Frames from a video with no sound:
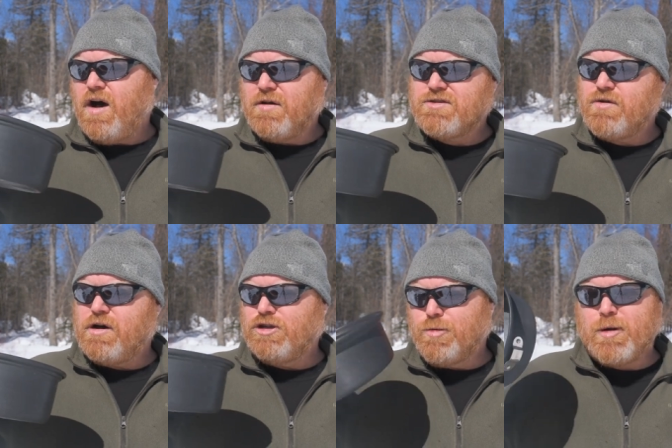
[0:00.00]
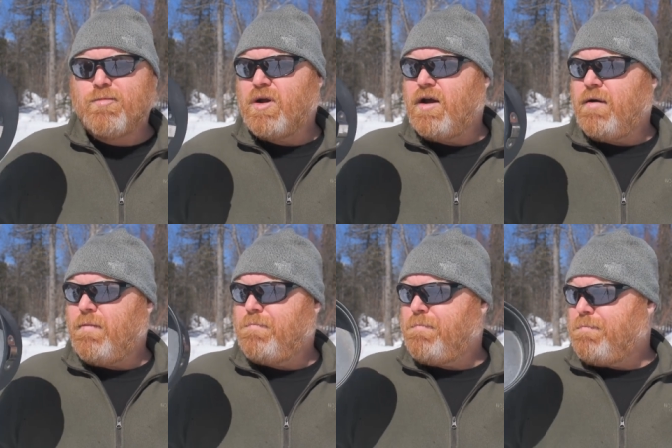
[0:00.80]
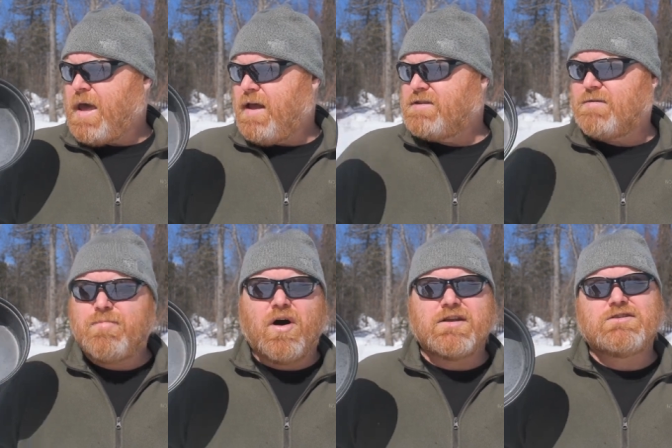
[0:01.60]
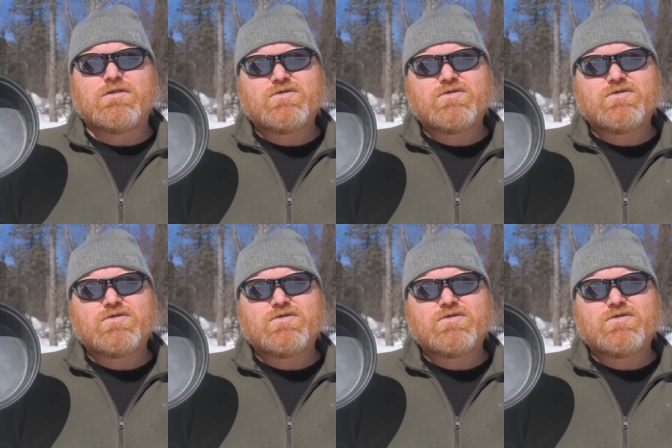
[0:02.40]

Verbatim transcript: Also, aluminum pans and pots